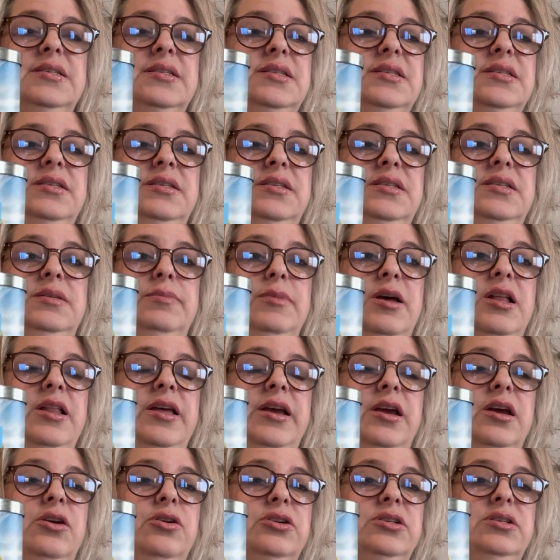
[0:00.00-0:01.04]
smell
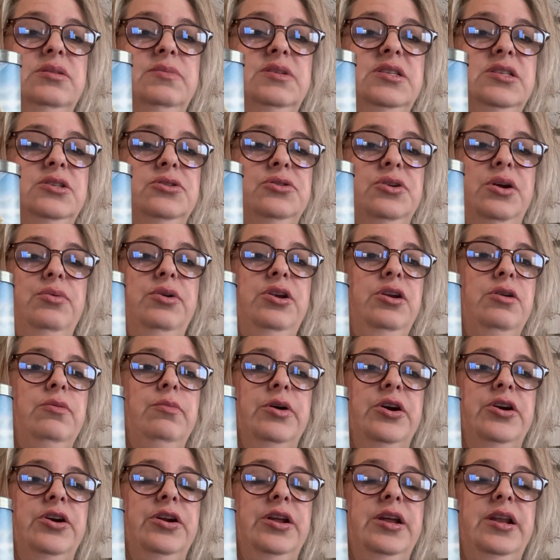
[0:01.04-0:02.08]
like a Christmas tree when you
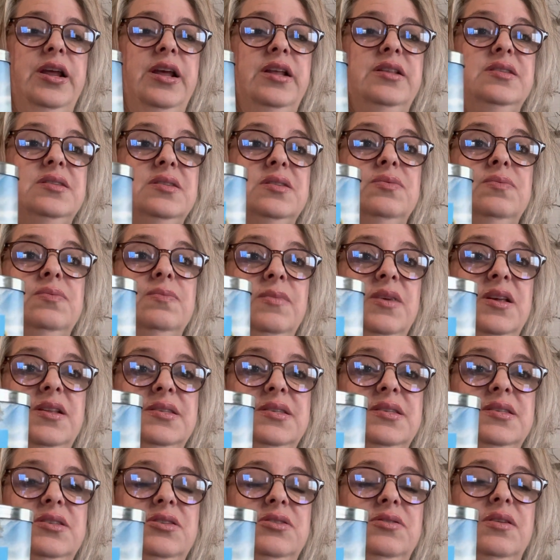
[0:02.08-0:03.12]
burn it.
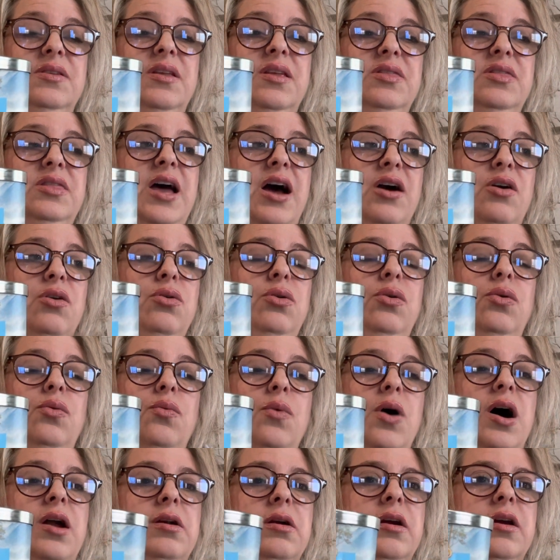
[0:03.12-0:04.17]
It's that cool
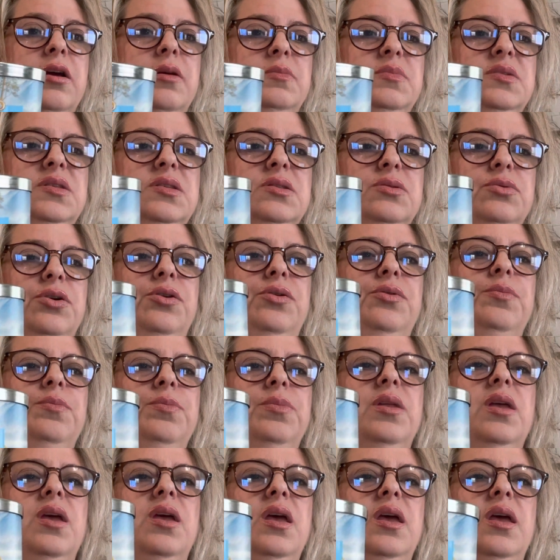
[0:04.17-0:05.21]
water comes through.
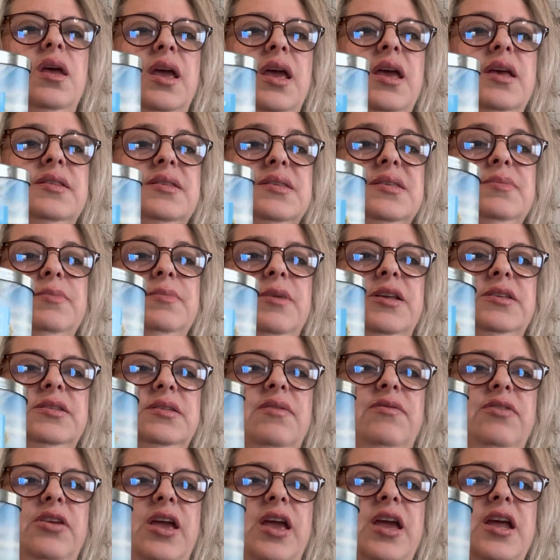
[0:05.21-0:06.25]
It smells
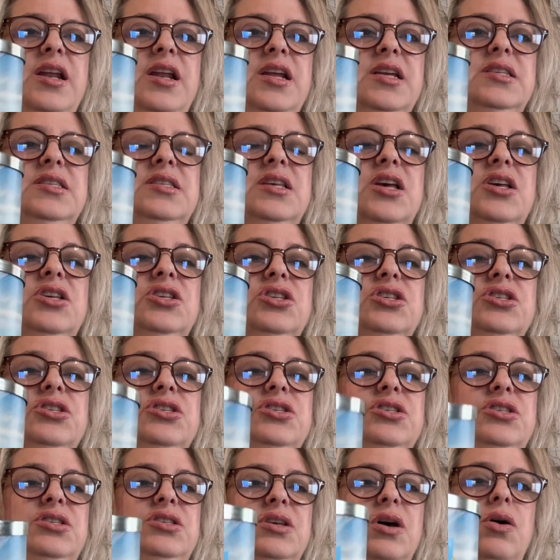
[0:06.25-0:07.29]
lovely. It is
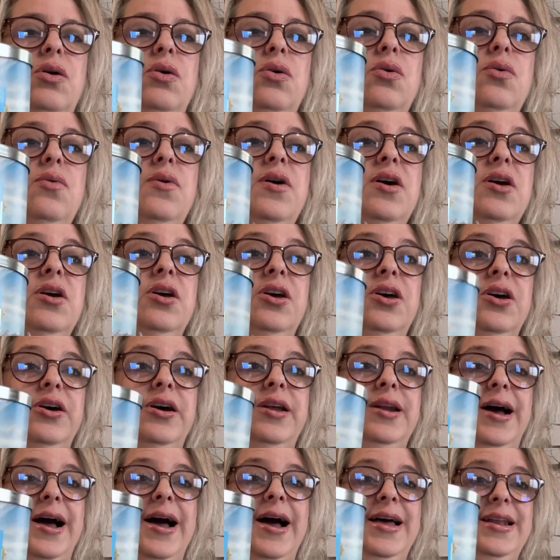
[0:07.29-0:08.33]
so
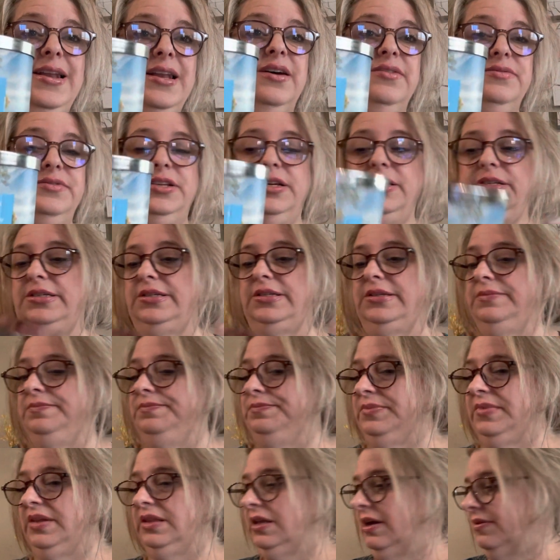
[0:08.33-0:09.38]
good. I loved it.
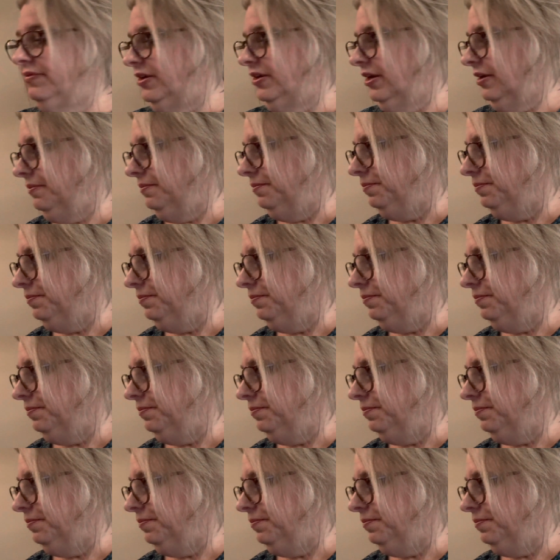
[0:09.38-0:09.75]
Loved it.